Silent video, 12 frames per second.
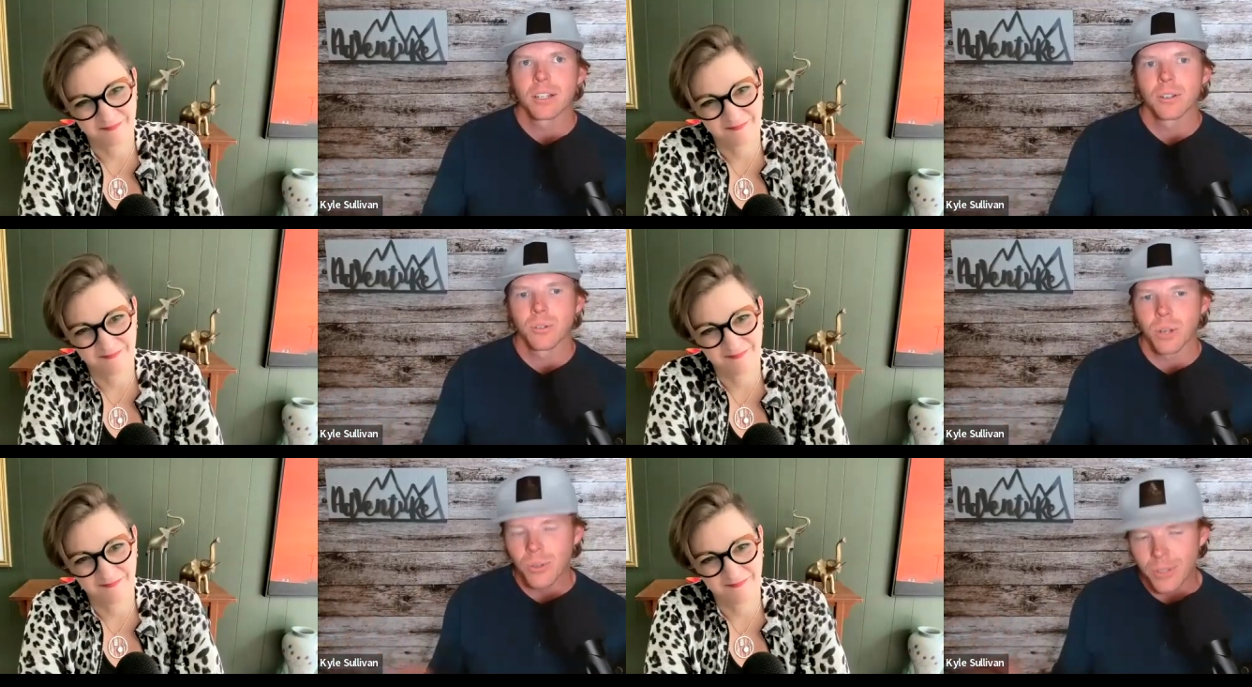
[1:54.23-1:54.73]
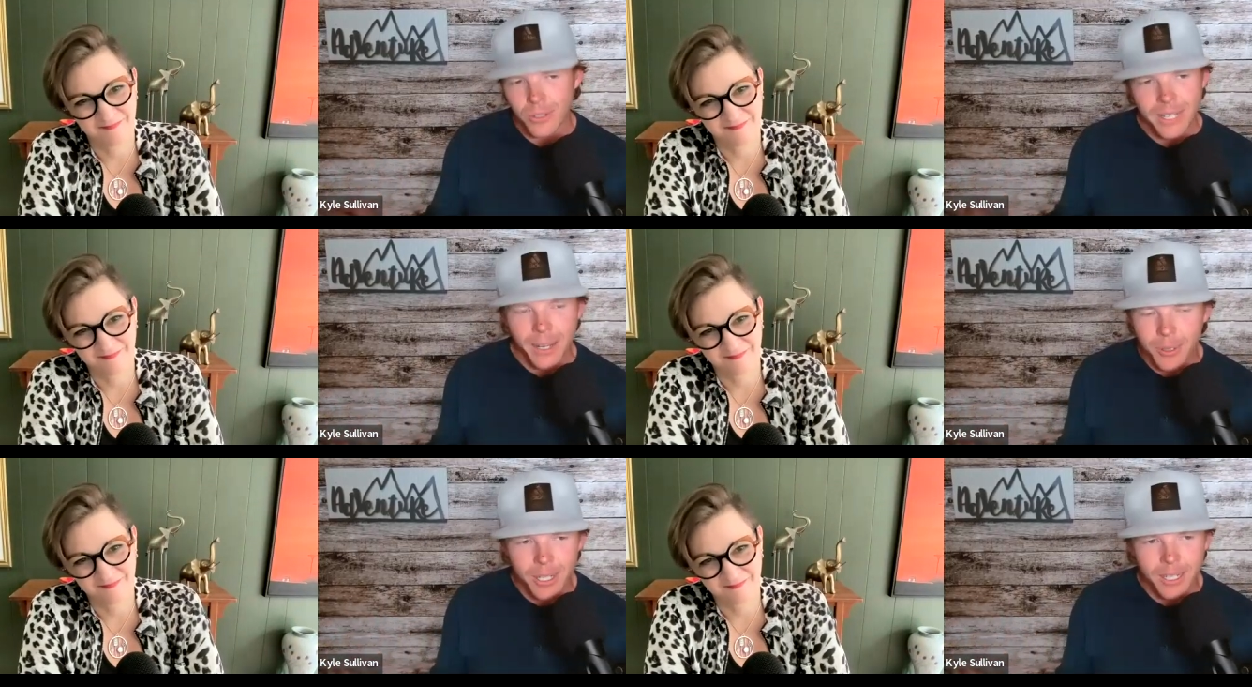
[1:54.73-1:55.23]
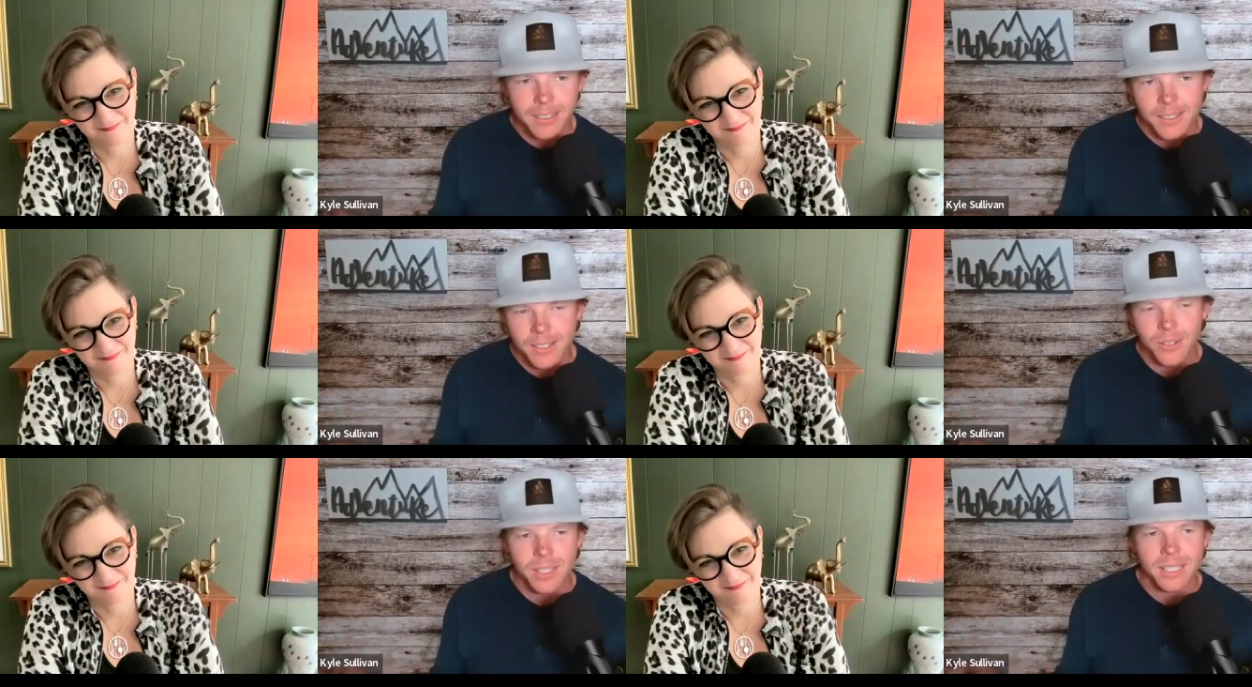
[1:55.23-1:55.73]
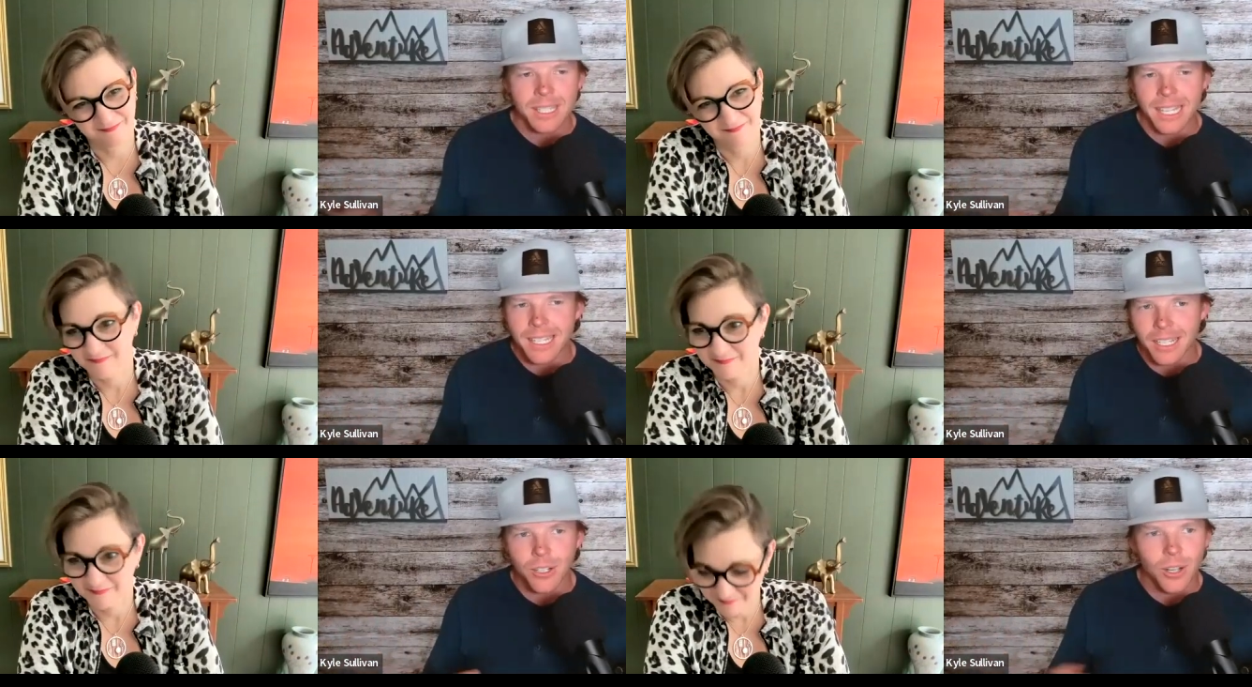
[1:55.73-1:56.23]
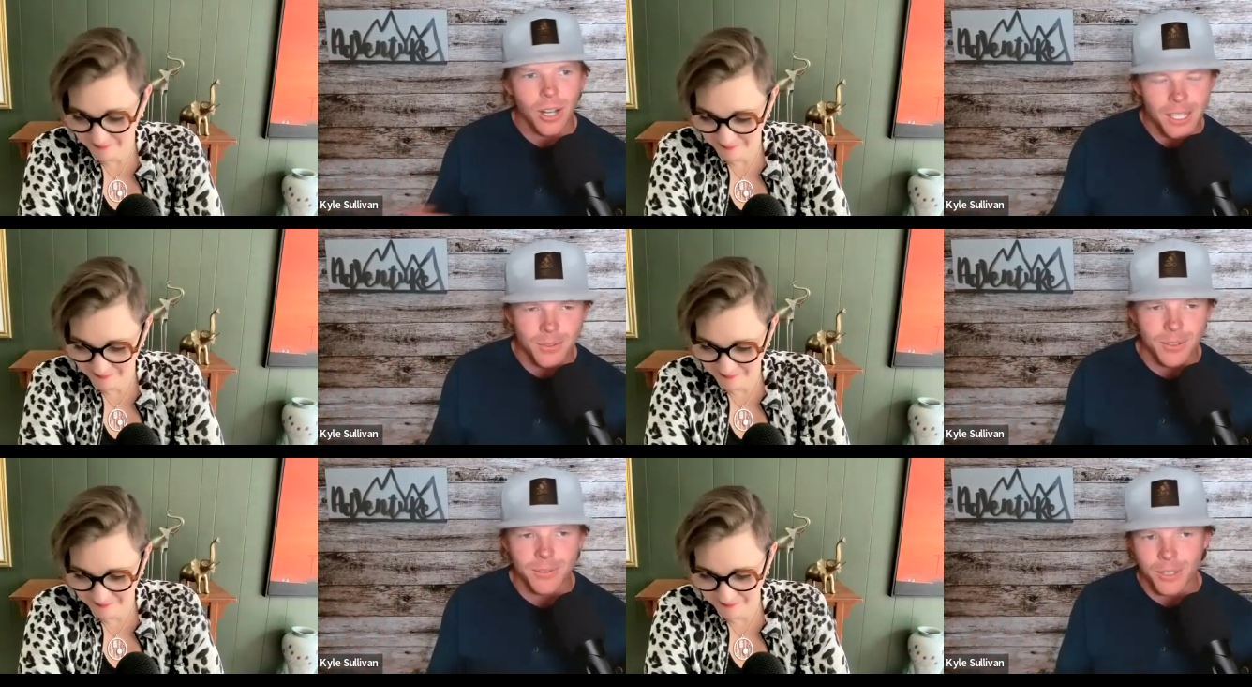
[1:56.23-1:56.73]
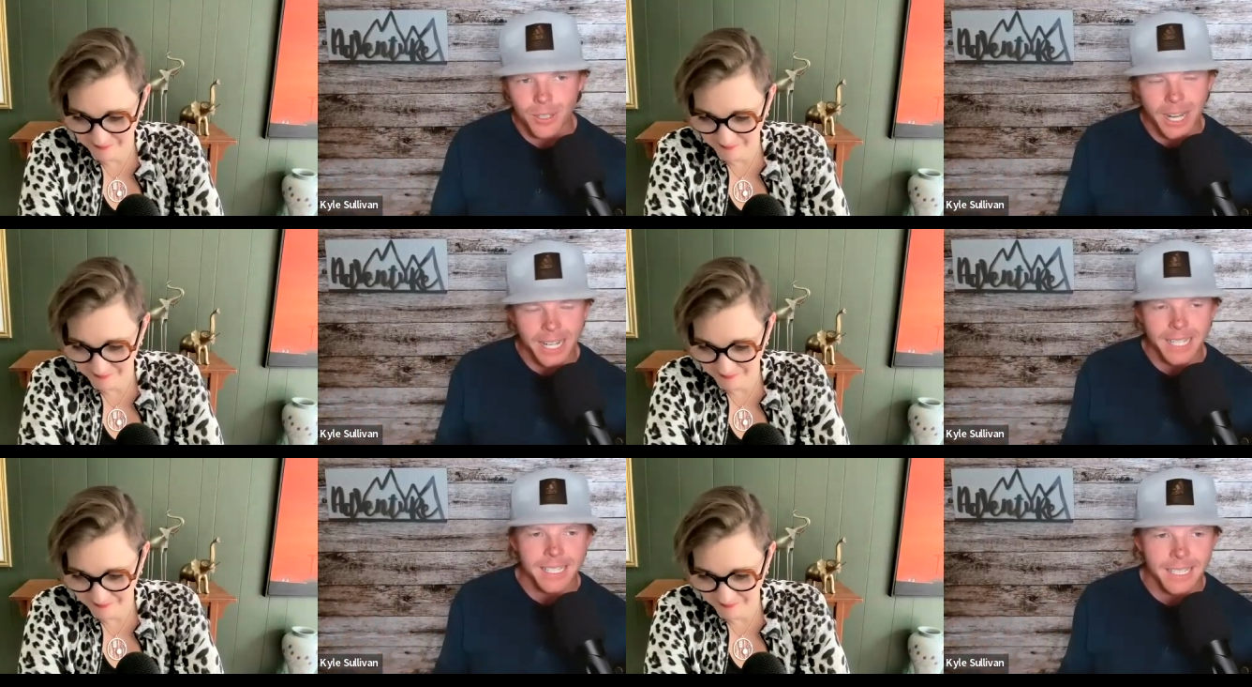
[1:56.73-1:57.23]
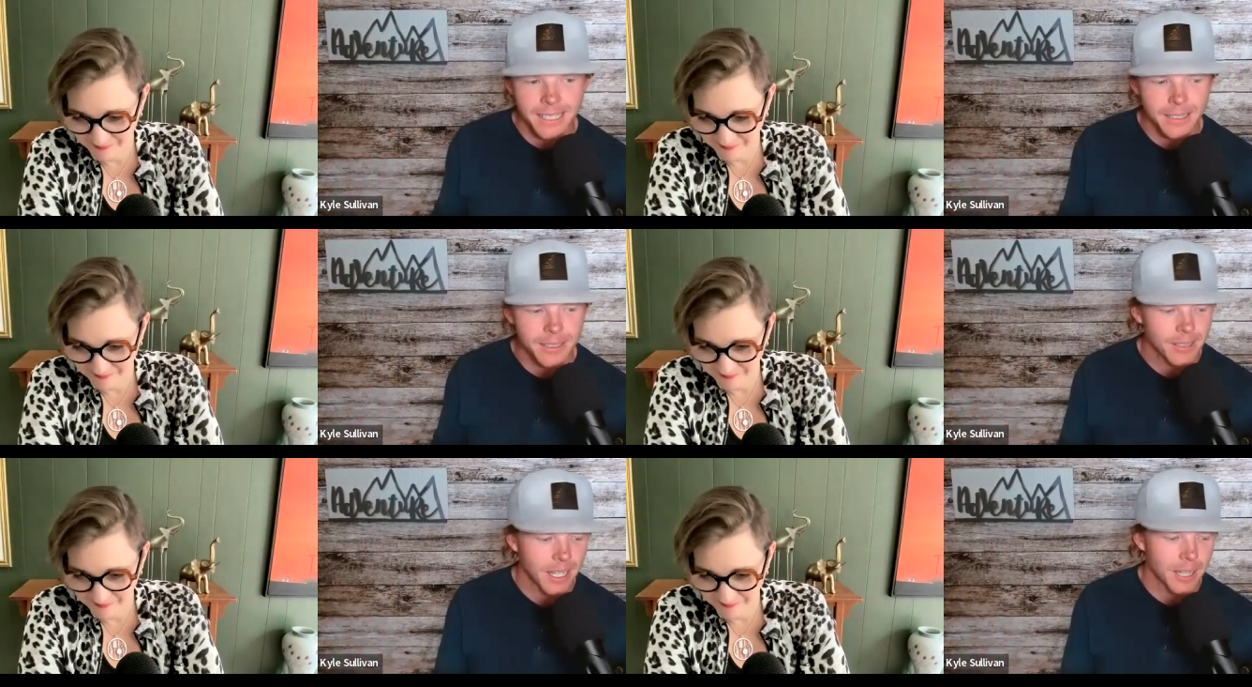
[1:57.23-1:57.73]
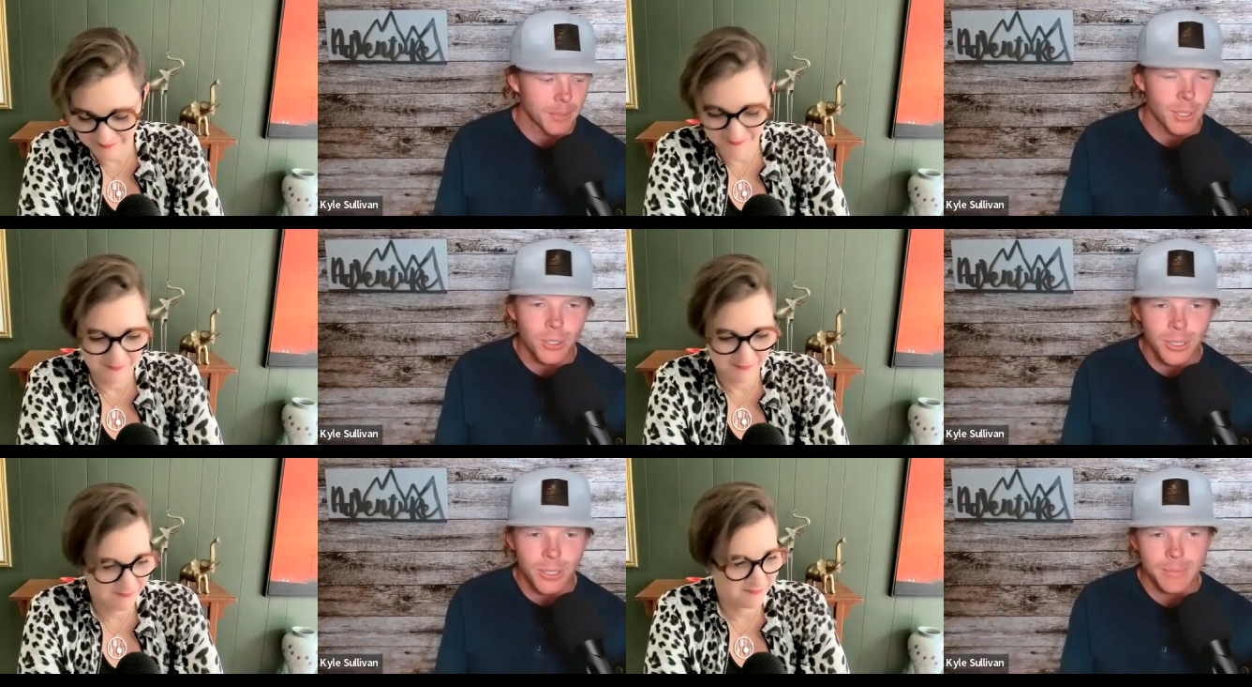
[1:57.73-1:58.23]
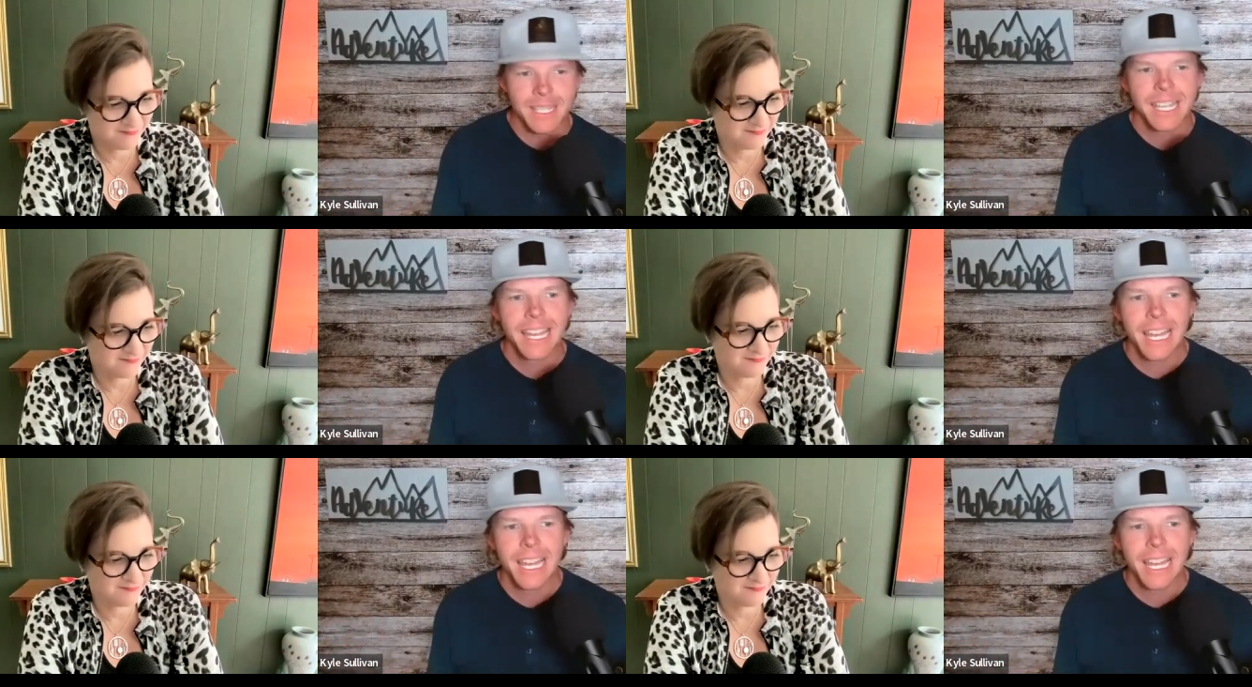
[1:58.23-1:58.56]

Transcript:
Speaker 1: grow their network so that they can cross refer high ticket uh, programs,